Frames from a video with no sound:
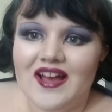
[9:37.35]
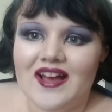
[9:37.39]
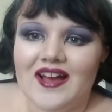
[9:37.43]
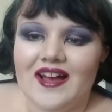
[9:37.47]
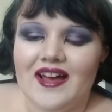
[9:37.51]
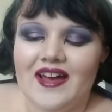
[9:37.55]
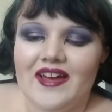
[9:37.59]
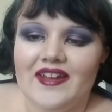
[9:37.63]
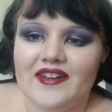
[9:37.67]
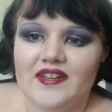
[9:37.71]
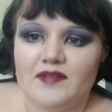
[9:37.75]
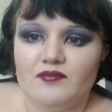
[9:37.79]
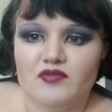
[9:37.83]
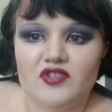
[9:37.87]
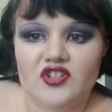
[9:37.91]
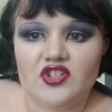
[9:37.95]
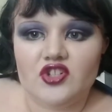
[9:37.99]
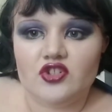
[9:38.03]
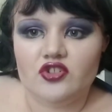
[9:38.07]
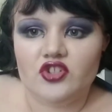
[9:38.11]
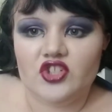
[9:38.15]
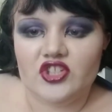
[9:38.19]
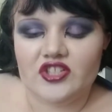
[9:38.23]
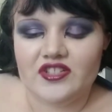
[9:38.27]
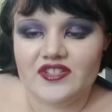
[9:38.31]
and I'm pretty
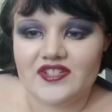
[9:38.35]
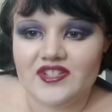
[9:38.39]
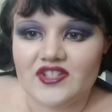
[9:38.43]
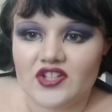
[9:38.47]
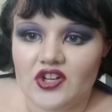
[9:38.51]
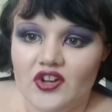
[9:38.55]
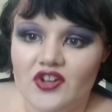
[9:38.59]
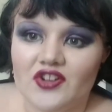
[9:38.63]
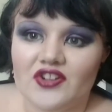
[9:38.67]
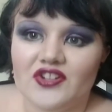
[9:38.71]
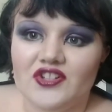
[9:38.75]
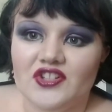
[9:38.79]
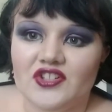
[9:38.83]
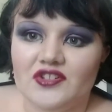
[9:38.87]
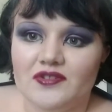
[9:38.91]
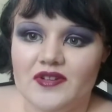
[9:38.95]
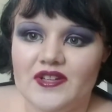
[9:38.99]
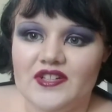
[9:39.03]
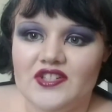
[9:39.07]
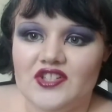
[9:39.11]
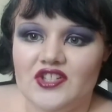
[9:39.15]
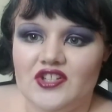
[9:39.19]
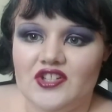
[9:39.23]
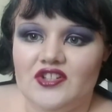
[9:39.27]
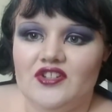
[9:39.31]
sure Jill Scott can do
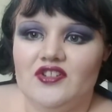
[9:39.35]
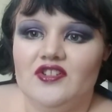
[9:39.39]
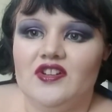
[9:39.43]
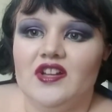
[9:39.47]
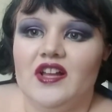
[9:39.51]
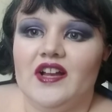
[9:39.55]
it too